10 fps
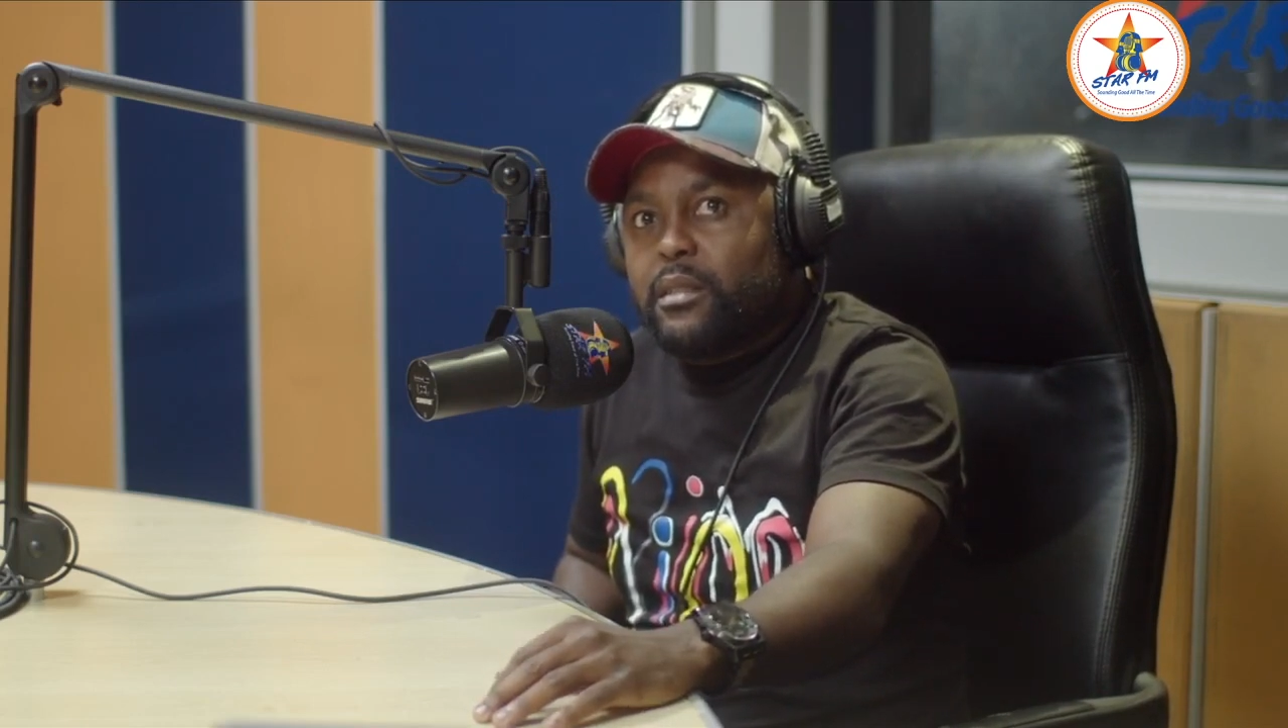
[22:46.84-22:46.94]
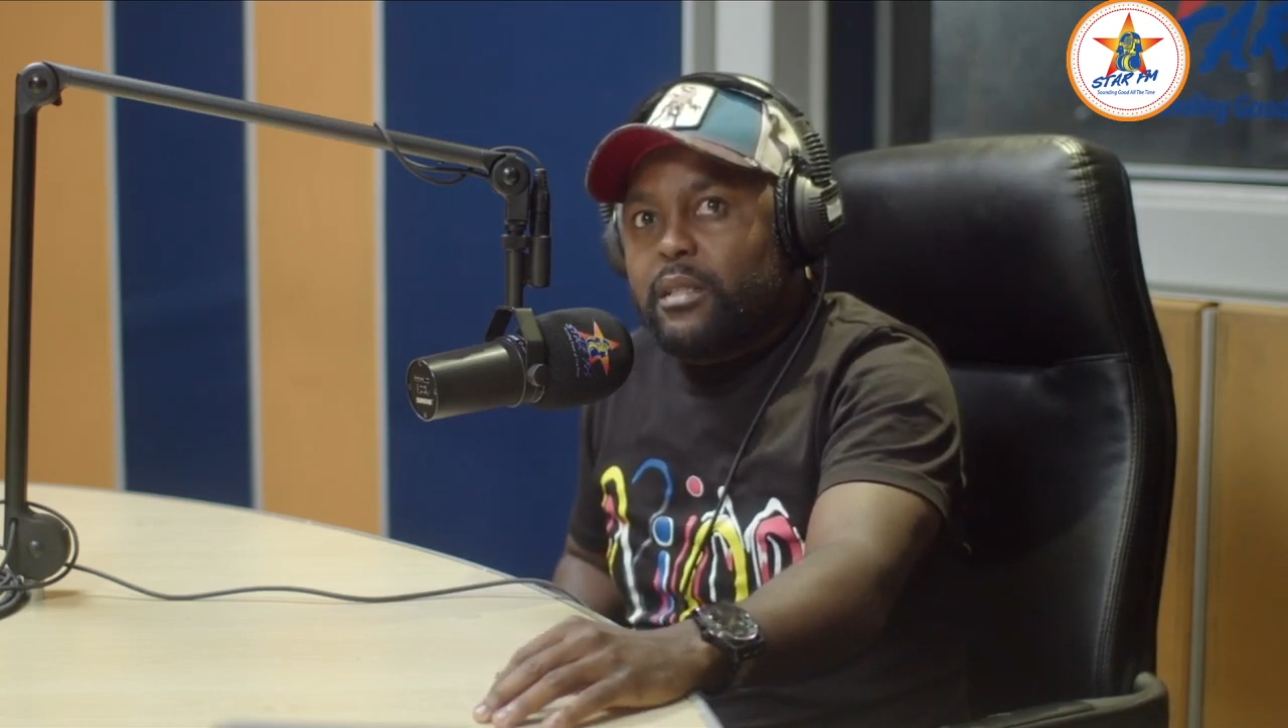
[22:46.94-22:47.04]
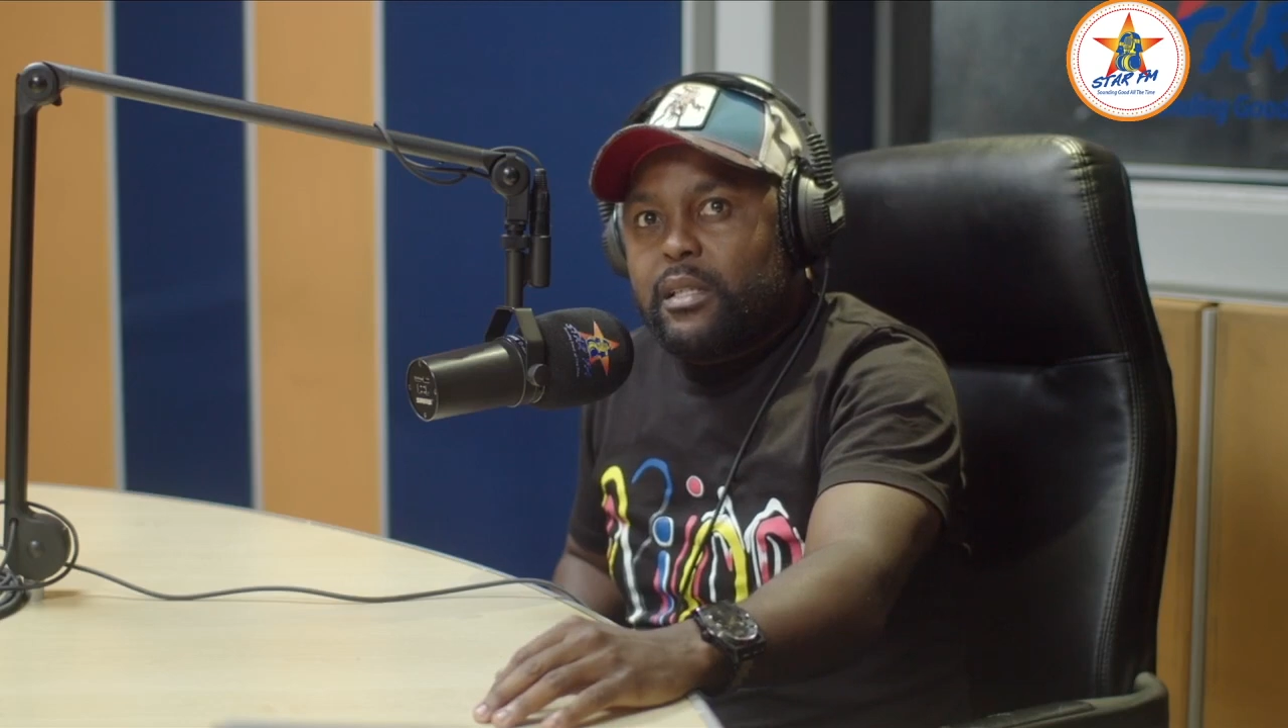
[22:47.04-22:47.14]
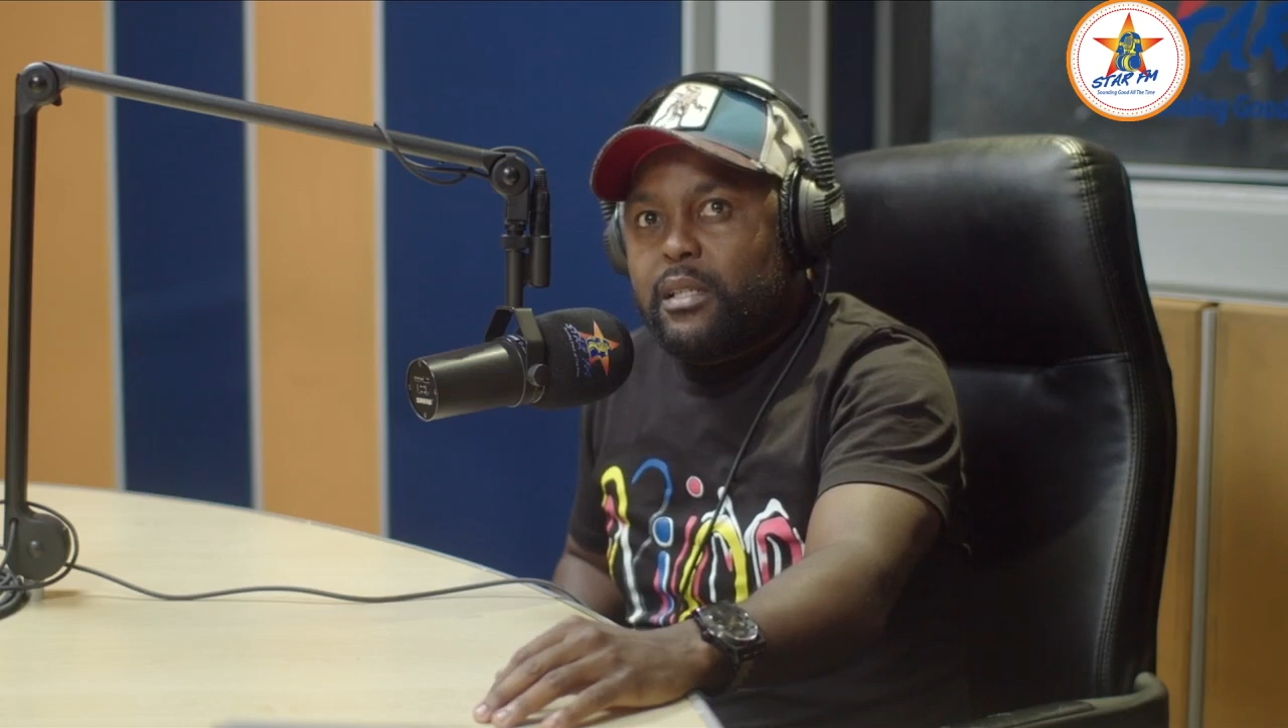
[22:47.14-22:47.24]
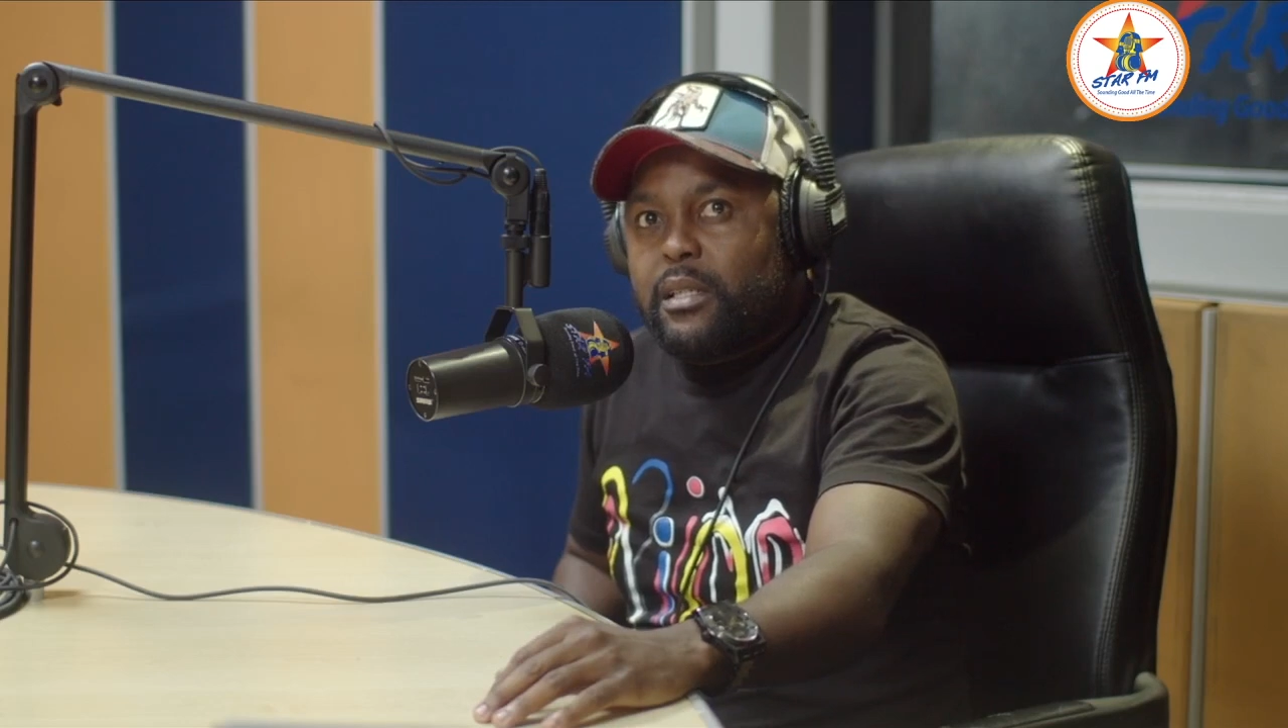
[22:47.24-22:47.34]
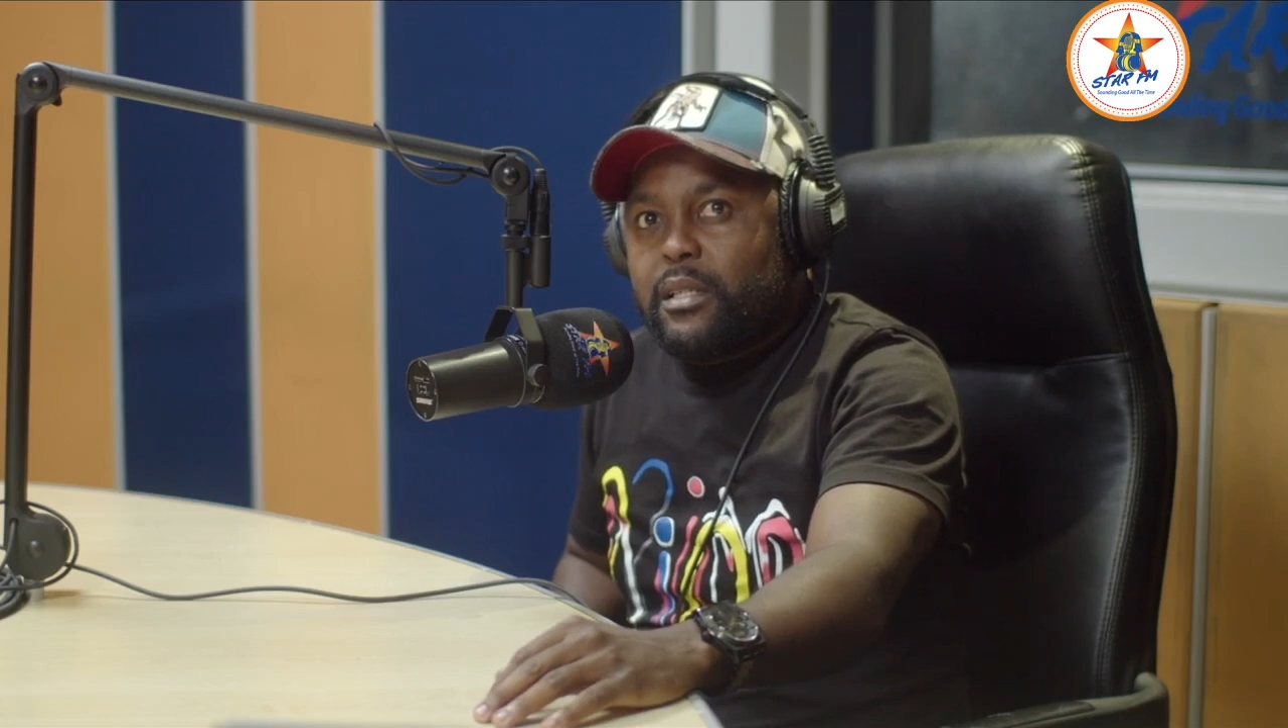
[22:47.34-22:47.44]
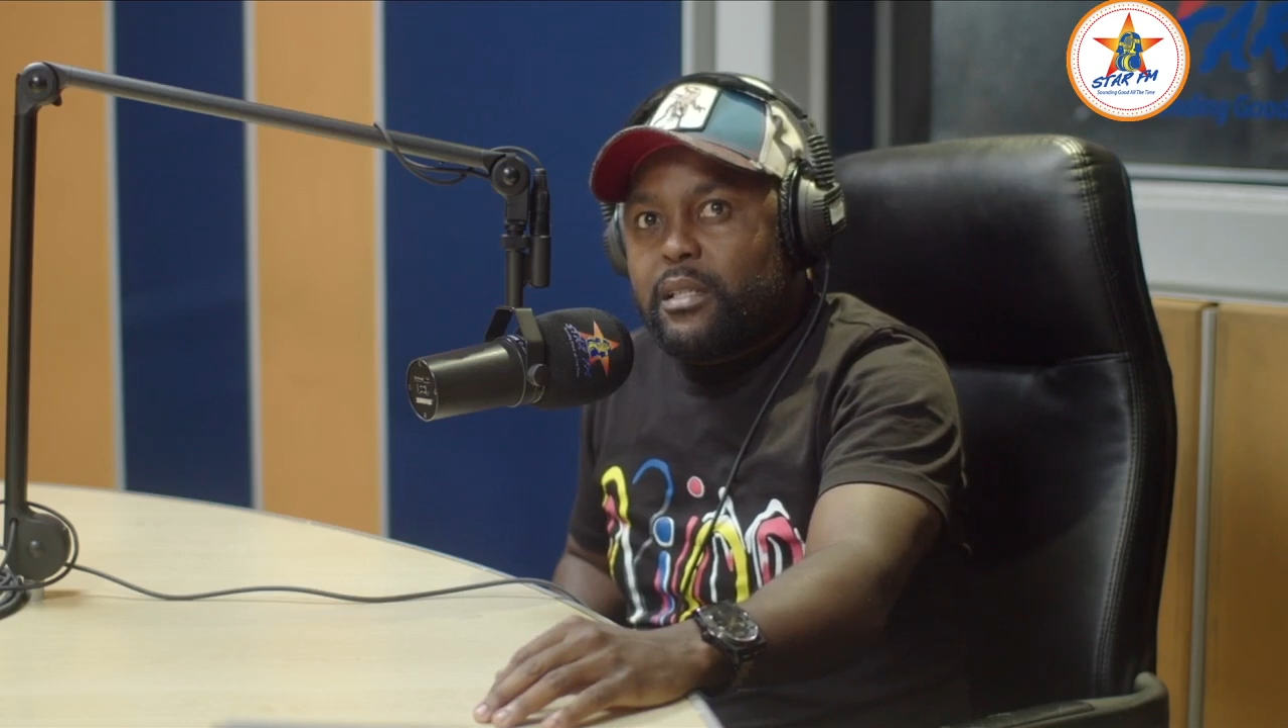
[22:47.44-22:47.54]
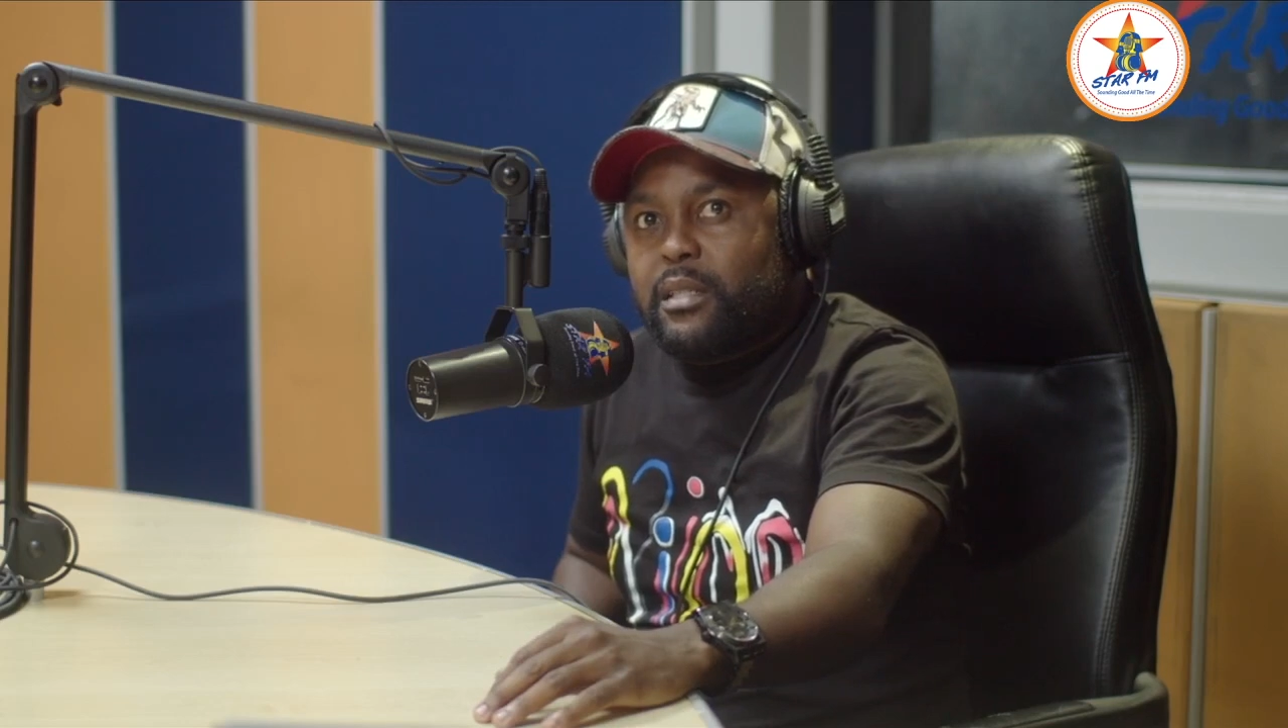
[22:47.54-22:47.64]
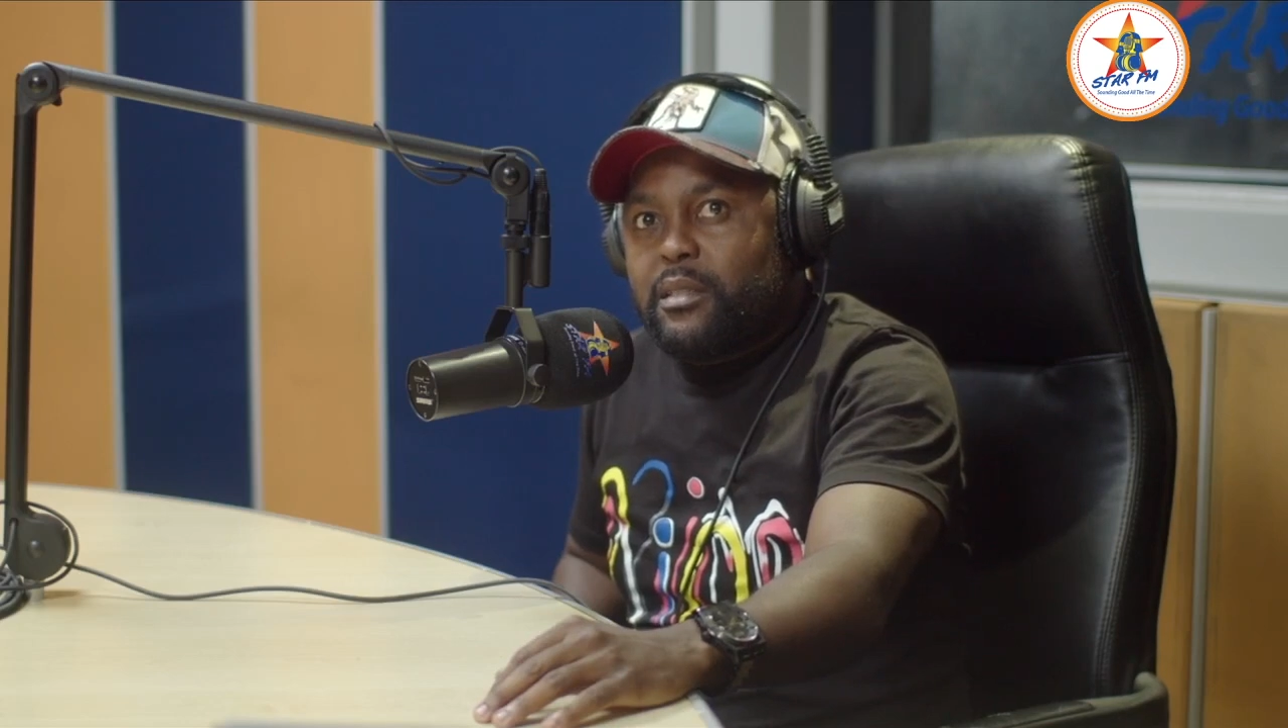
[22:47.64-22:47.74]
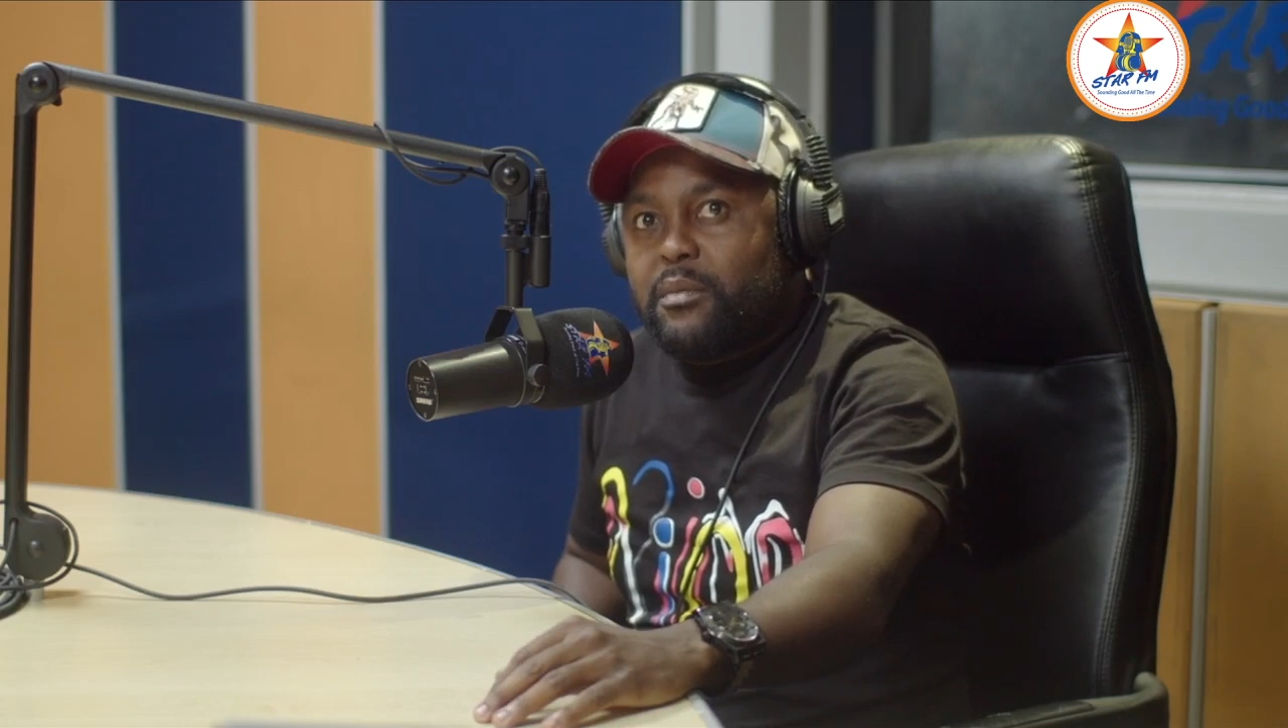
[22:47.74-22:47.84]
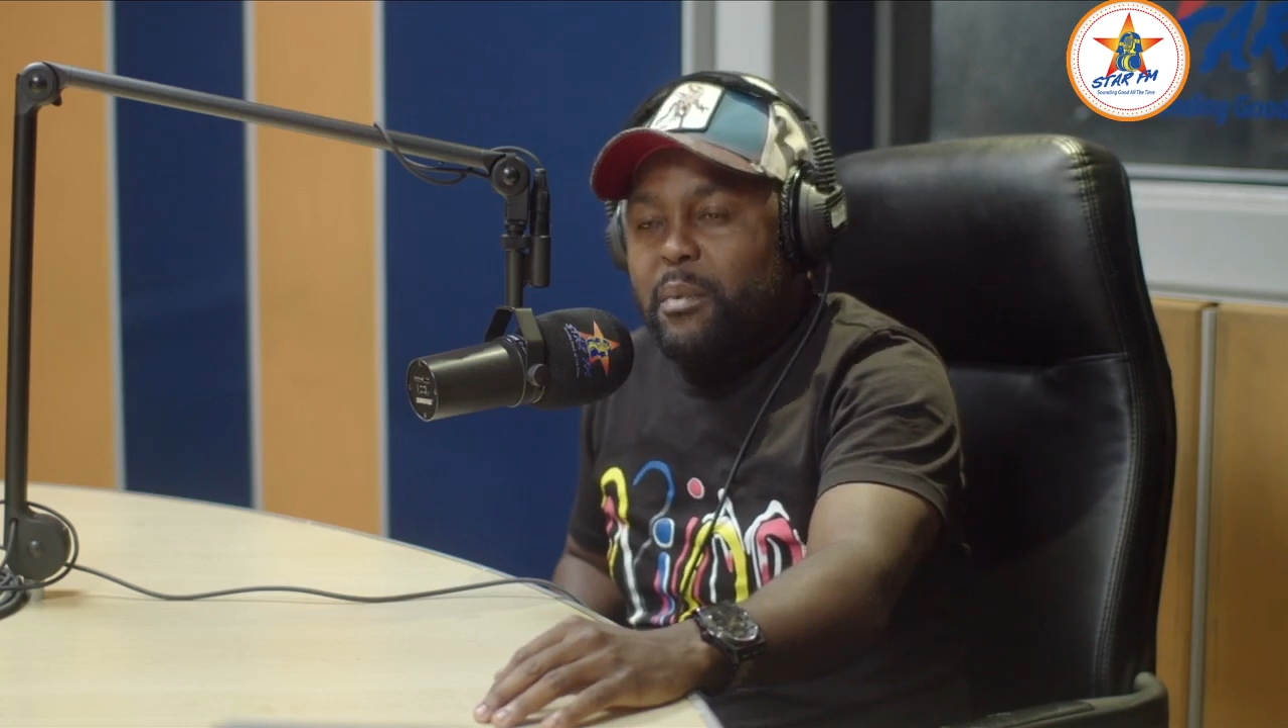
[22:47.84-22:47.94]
uh,